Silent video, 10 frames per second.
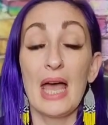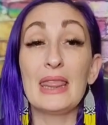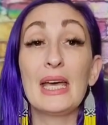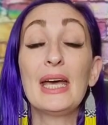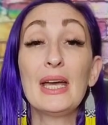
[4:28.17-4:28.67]
And
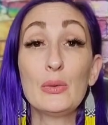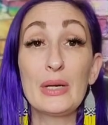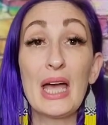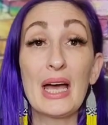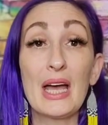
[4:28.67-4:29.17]
then we
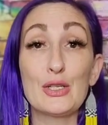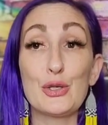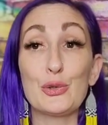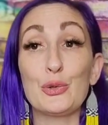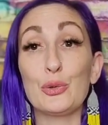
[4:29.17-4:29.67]
had
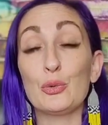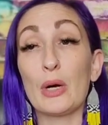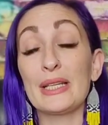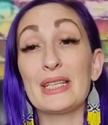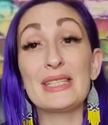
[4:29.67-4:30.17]
to
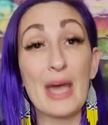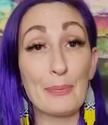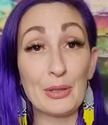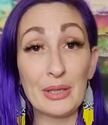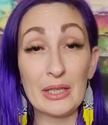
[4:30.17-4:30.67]
write the
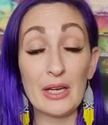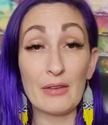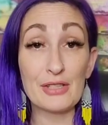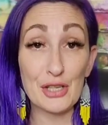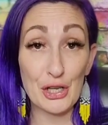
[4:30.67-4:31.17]
deputy
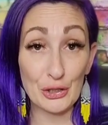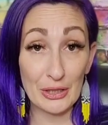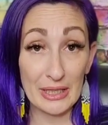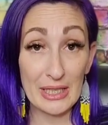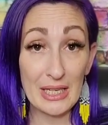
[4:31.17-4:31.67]
of
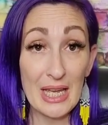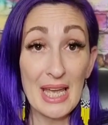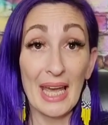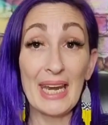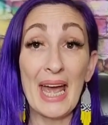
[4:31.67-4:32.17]
security
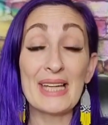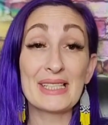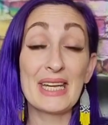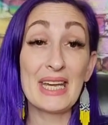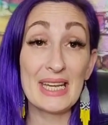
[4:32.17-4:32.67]
and
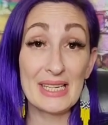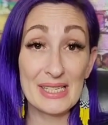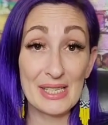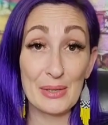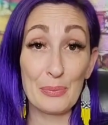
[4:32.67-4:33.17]
ask
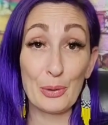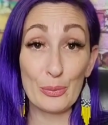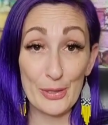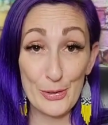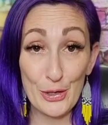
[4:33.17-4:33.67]
his
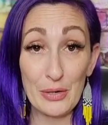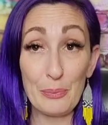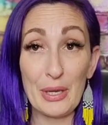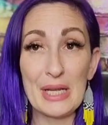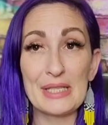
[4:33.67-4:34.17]
permission,
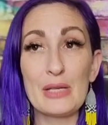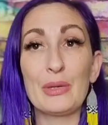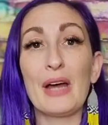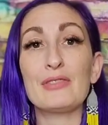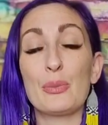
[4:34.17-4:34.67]
because he
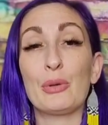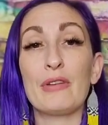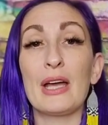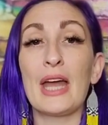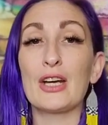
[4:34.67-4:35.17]
would have to
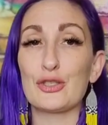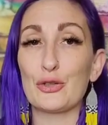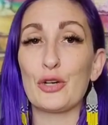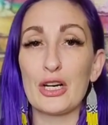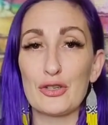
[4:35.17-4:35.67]
provide extra
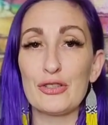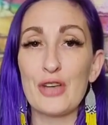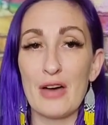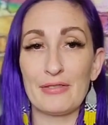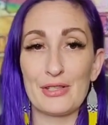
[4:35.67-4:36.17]
corrections
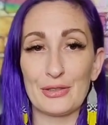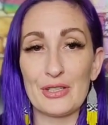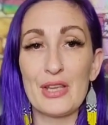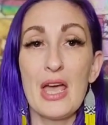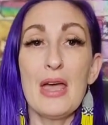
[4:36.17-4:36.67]

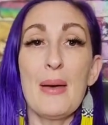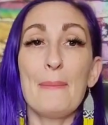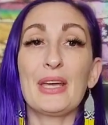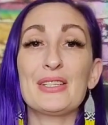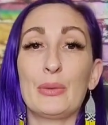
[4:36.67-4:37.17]
officers
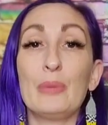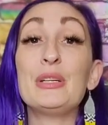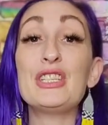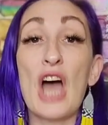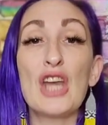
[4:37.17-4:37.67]
because it would
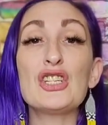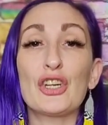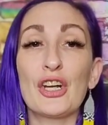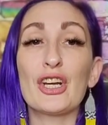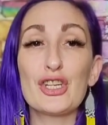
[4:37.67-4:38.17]
be done
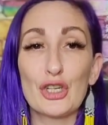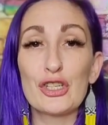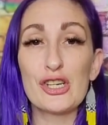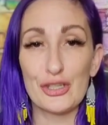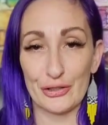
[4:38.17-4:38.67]
during a
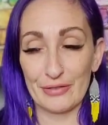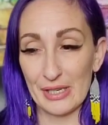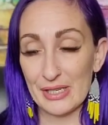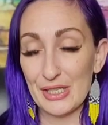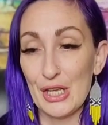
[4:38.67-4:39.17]
church
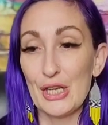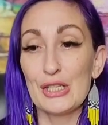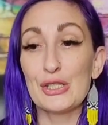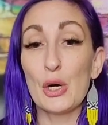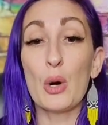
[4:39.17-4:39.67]
service.
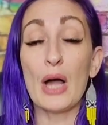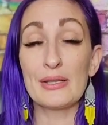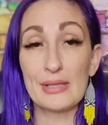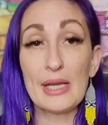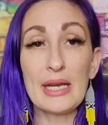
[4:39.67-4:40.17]
So on
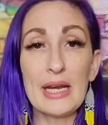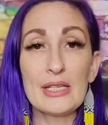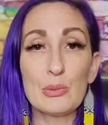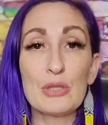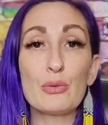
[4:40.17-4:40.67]

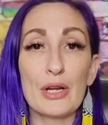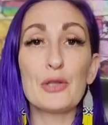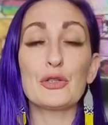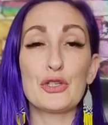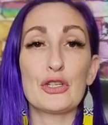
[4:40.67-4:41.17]
Sundays was
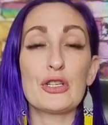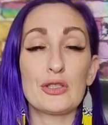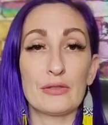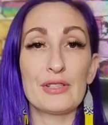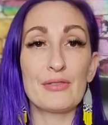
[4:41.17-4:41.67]
regular church
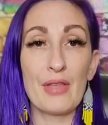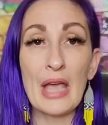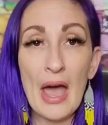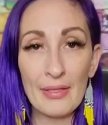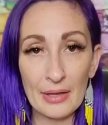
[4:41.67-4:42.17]
service for the
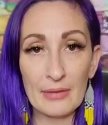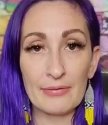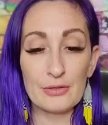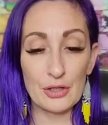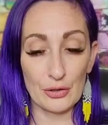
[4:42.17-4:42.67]
Catholic
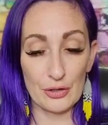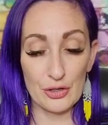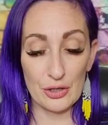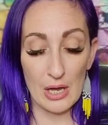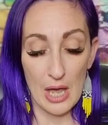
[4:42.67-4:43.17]
Church.